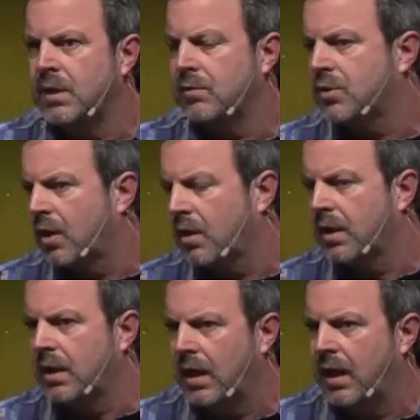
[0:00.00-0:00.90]
you know,
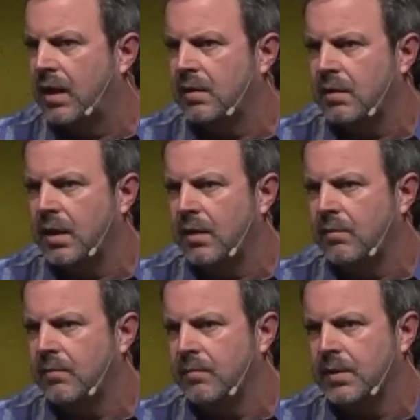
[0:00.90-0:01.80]
Charlie and I and,
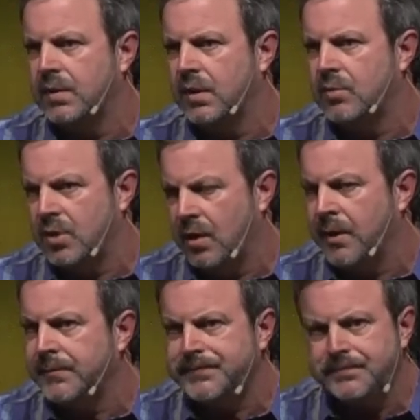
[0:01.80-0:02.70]
and the team, Sherry,